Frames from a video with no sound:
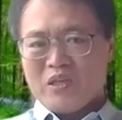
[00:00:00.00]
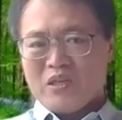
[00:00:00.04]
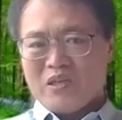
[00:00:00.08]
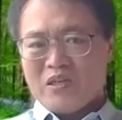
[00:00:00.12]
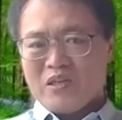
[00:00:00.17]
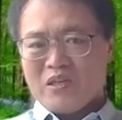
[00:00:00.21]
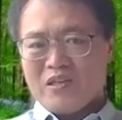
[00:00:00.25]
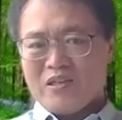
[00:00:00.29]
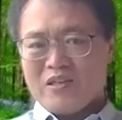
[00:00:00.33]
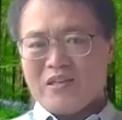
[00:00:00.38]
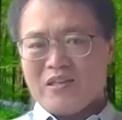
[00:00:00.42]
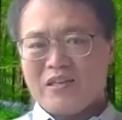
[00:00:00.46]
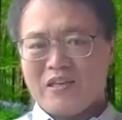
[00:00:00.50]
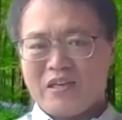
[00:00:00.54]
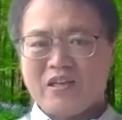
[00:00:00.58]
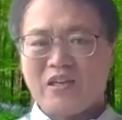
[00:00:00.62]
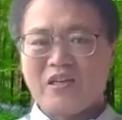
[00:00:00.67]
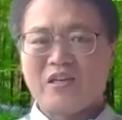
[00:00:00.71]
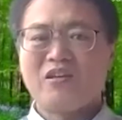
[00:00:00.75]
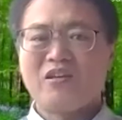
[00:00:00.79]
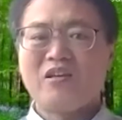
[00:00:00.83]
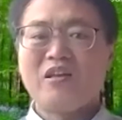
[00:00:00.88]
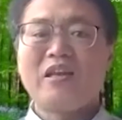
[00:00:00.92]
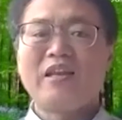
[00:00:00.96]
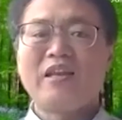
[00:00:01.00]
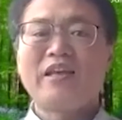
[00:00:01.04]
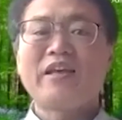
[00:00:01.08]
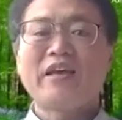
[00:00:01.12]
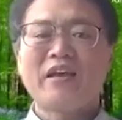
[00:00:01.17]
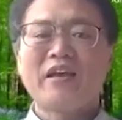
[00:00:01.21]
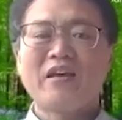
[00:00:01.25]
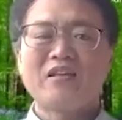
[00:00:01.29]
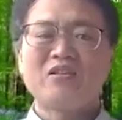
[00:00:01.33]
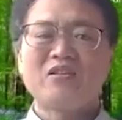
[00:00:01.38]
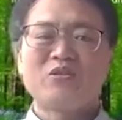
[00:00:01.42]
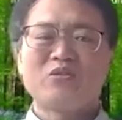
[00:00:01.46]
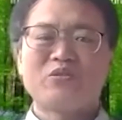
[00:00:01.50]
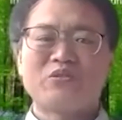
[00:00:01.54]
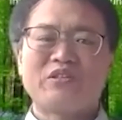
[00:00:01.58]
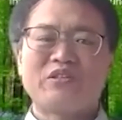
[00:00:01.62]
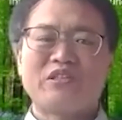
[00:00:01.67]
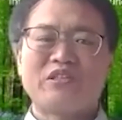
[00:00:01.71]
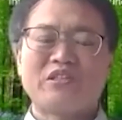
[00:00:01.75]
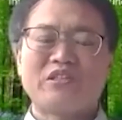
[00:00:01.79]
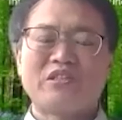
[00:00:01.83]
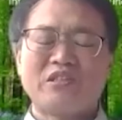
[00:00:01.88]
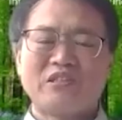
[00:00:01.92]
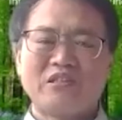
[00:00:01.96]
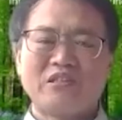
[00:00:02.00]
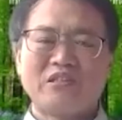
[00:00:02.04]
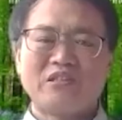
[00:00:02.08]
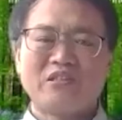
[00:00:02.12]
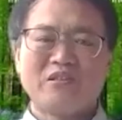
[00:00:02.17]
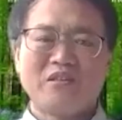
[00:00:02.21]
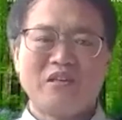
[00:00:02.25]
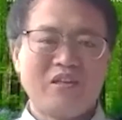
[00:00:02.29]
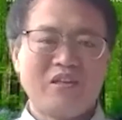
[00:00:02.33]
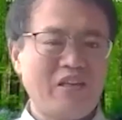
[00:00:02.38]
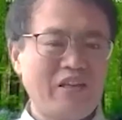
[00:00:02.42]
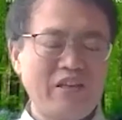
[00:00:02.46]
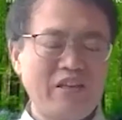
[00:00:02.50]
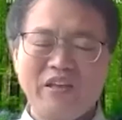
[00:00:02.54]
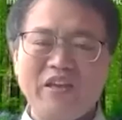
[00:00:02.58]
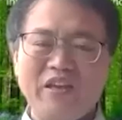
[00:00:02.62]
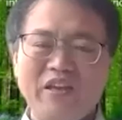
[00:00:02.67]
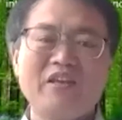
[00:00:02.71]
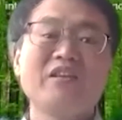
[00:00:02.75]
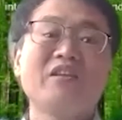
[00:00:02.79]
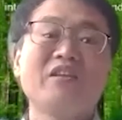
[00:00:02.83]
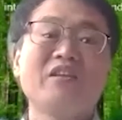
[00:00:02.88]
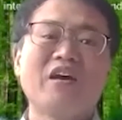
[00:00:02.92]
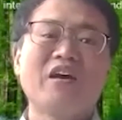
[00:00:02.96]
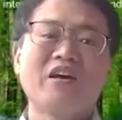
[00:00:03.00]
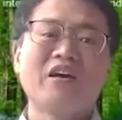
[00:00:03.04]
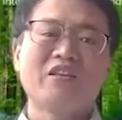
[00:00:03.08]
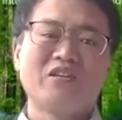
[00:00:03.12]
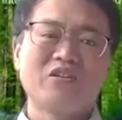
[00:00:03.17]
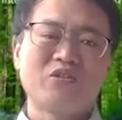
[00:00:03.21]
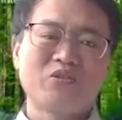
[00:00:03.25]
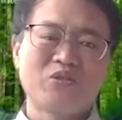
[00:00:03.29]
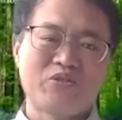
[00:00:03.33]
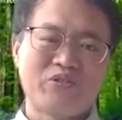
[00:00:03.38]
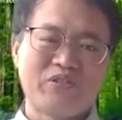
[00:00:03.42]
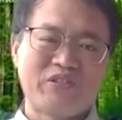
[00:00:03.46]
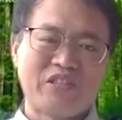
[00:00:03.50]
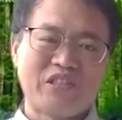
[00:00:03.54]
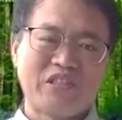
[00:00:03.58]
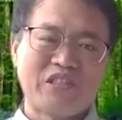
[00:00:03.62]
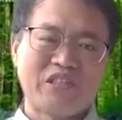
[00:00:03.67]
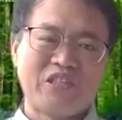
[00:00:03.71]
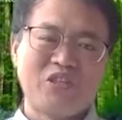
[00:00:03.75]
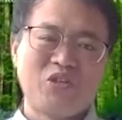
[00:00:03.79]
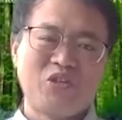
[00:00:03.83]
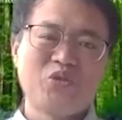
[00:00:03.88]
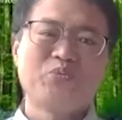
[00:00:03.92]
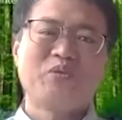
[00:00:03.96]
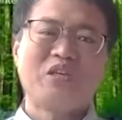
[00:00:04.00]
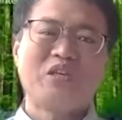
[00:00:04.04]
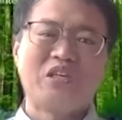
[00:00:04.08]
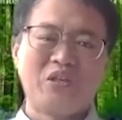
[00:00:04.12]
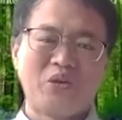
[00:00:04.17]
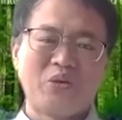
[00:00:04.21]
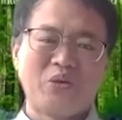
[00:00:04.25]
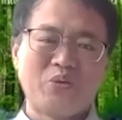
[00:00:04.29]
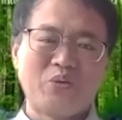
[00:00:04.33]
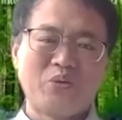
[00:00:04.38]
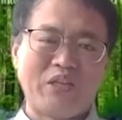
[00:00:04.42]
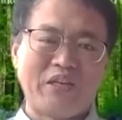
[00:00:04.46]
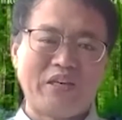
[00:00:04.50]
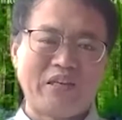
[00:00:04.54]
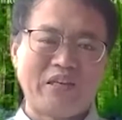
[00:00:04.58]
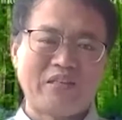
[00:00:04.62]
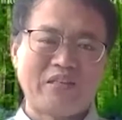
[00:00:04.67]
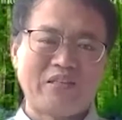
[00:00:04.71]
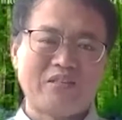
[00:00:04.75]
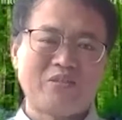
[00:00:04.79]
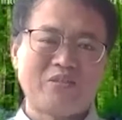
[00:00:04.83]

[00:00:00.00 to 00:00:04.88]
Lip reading: like Lehigh University, in any other university, you may know that,